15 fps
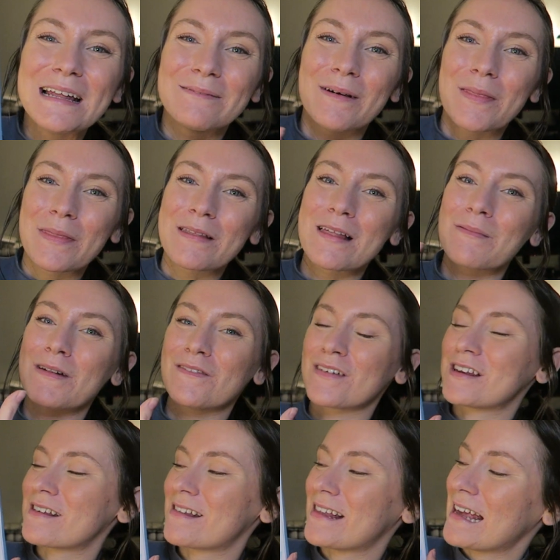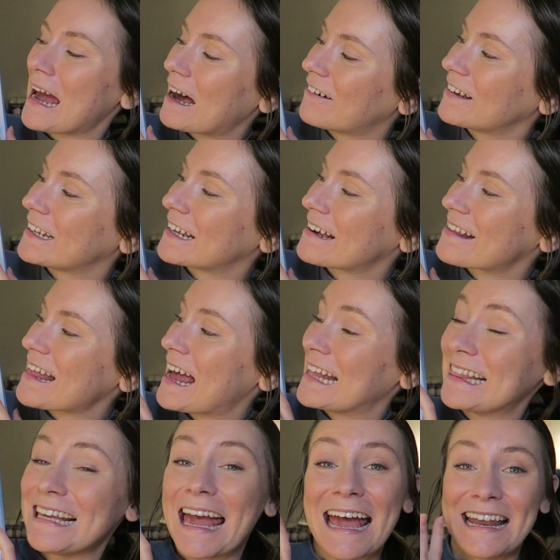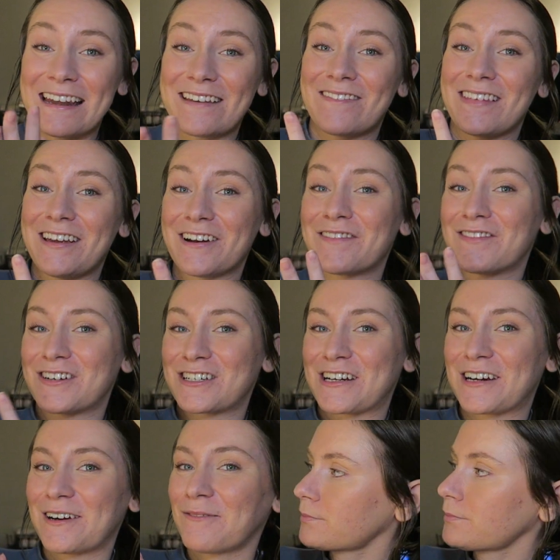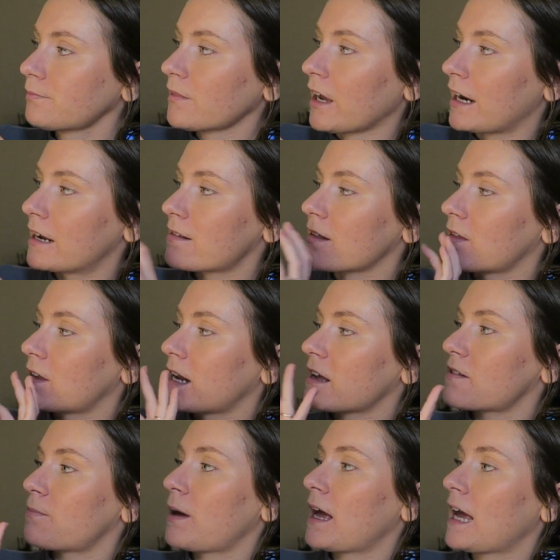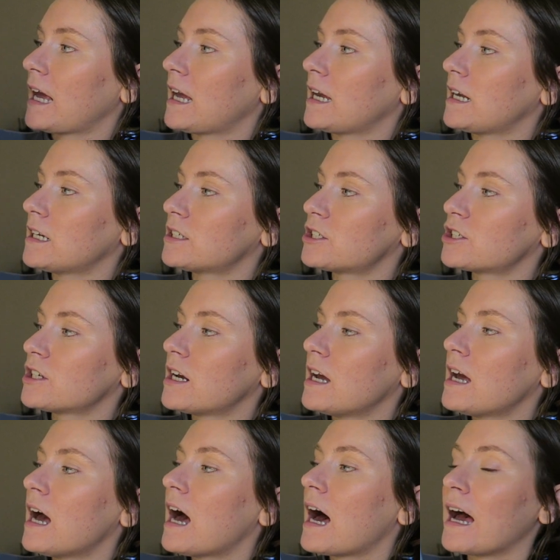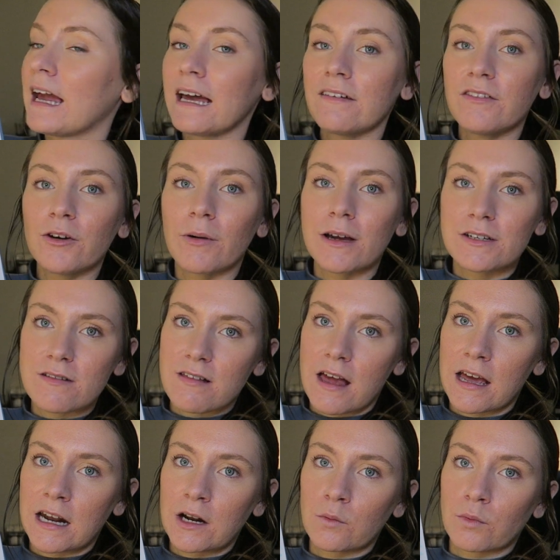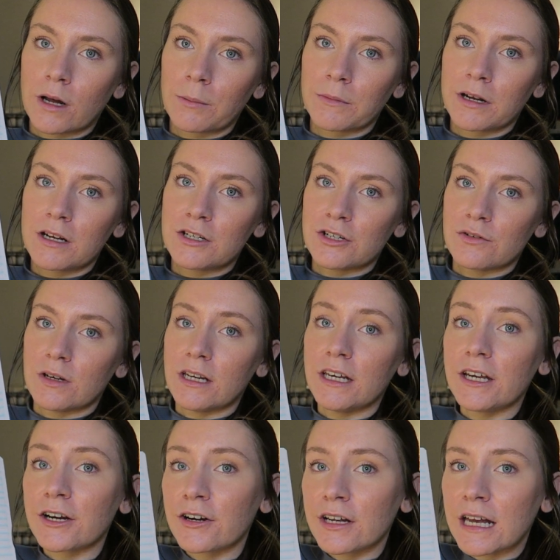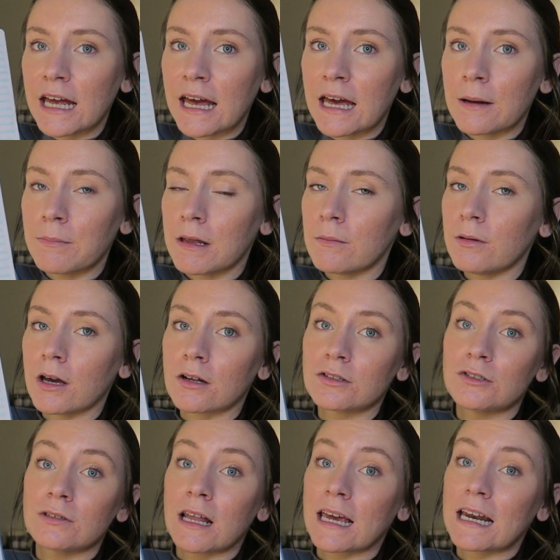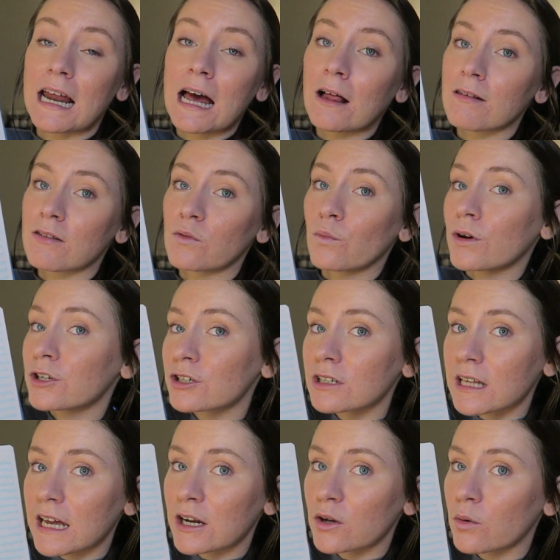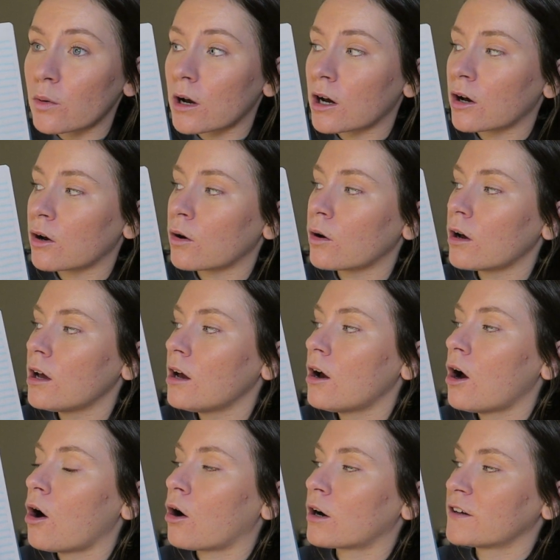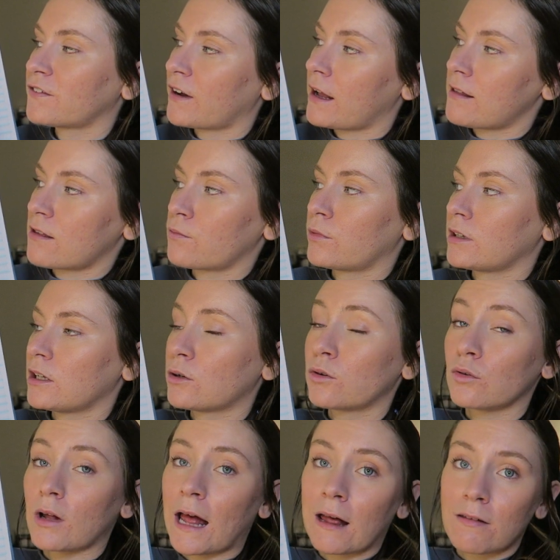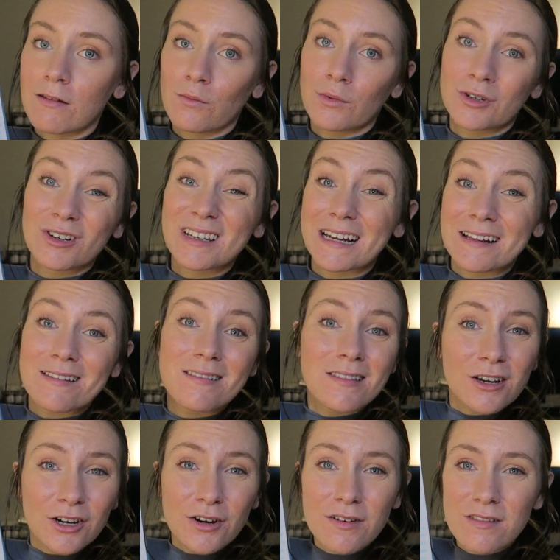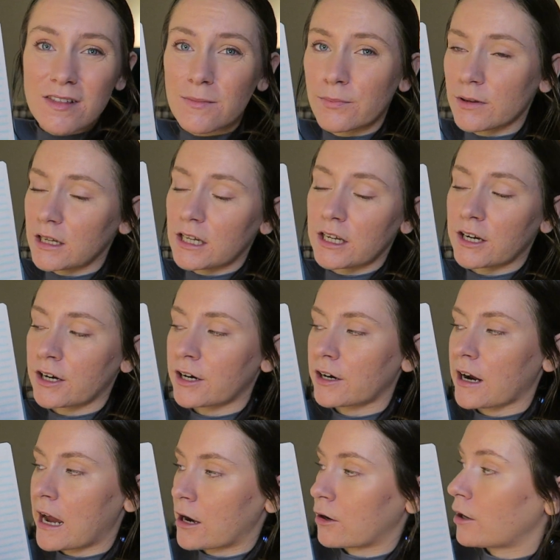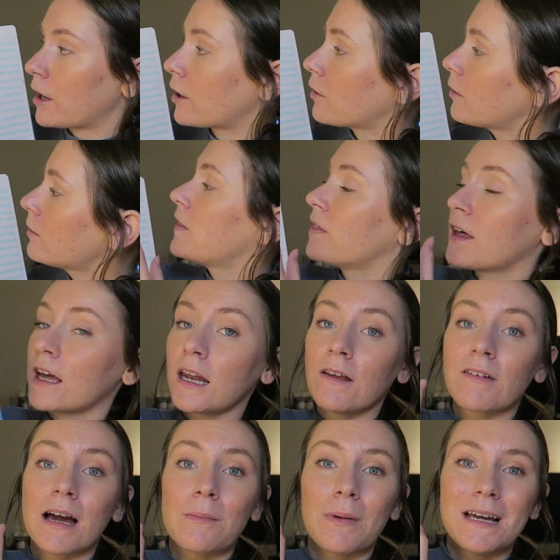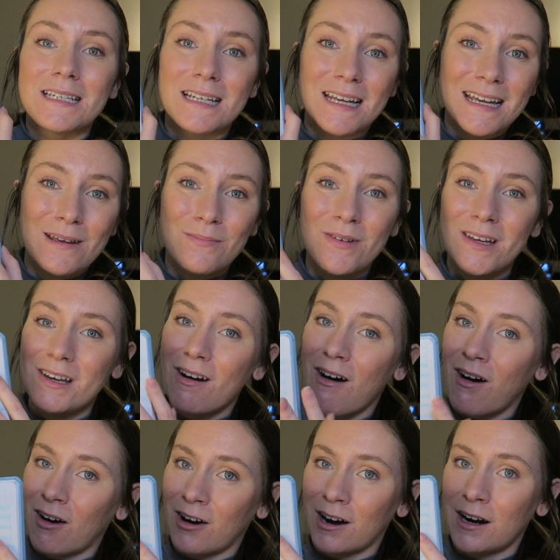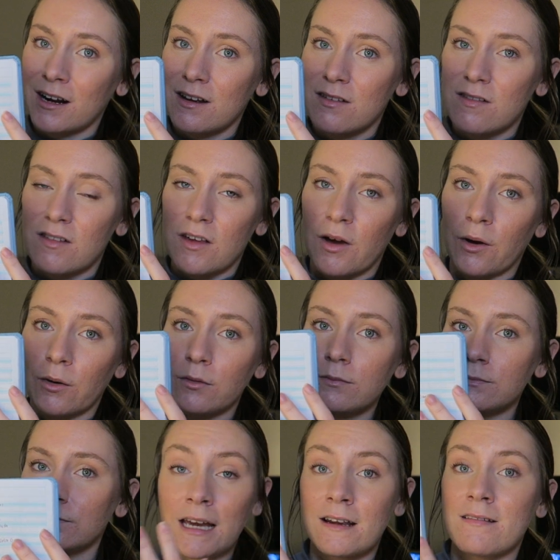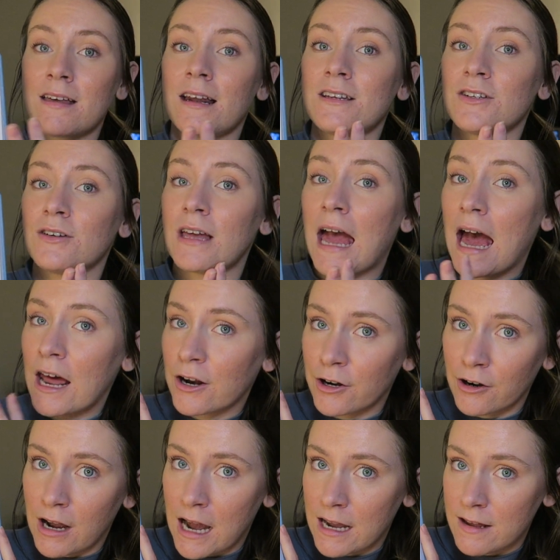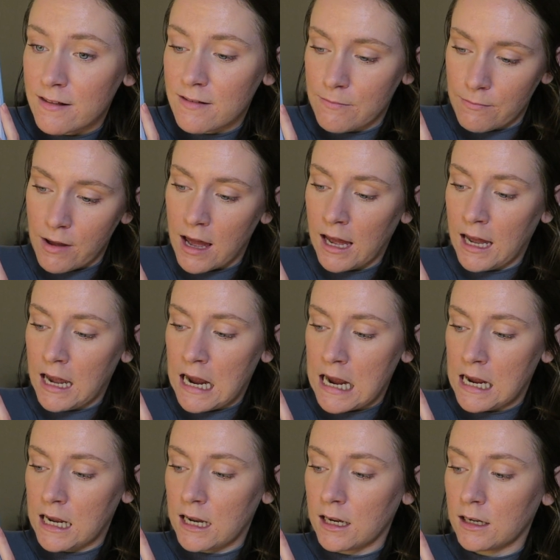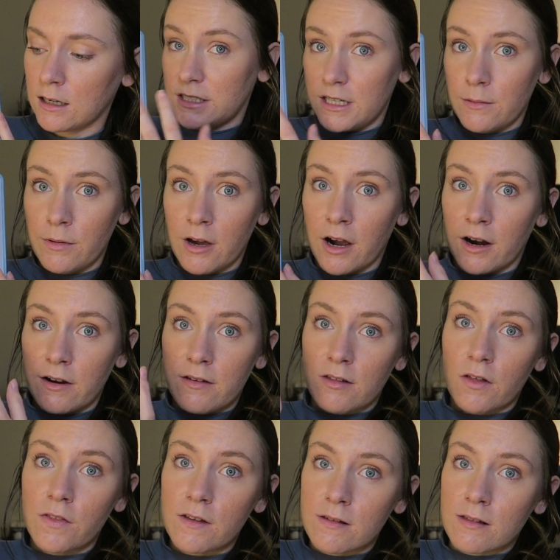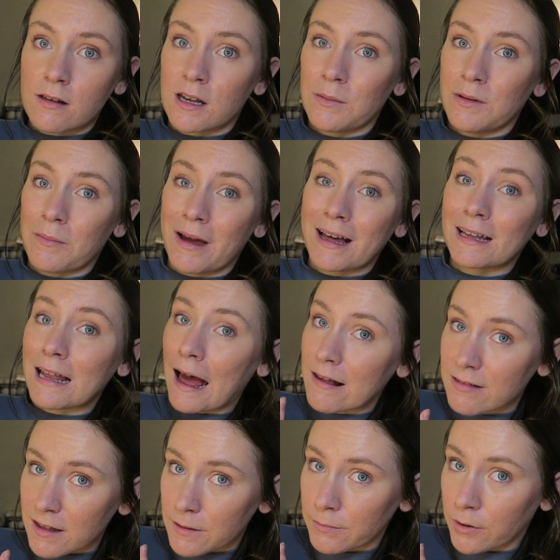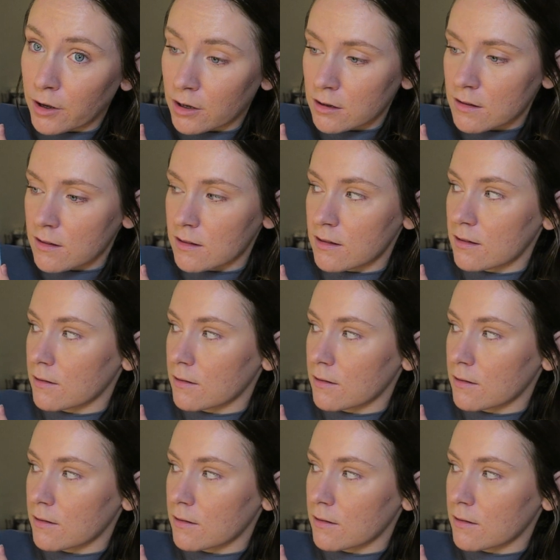But this will be fun to see how it looks at the end of the year for sure. All right, so the next page, I haven't quite decided what I'm gonna do here yet. Maybe I'll do like an Alice in Wonderland quote or find some really cool Alice in Wonderland stickers to put here. I don't know. And then I've got my TBR. So I decided to categorize my TBR. So this is gonna be my classic books.